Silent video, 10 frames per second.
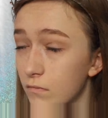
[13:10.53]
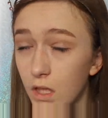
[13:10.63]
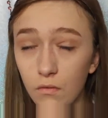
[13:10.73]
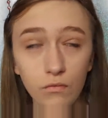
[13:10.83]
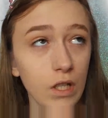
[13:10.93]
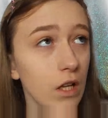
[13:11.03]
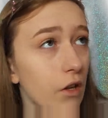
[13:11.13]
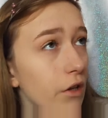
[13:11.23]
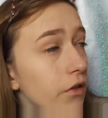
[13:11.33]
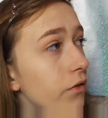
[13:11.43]
that really
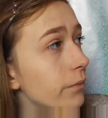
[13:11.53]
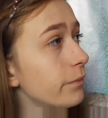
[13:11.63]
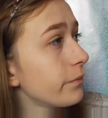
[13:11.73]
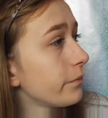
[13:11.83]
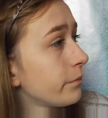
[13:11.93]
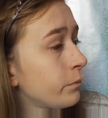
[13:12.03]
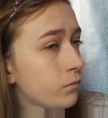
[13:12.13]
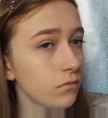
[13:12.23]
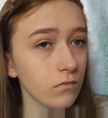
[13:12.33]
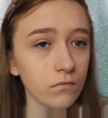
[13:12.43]
hurts.
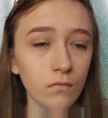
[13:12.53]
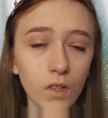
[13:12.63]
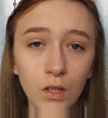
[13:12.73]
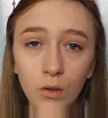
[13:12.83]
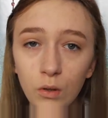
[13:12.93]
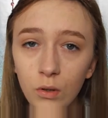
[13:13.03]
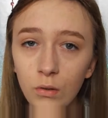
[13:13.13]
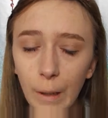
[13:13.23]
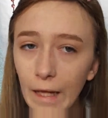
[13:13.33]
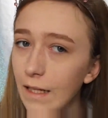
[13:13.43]

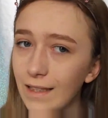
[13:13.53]
Oh,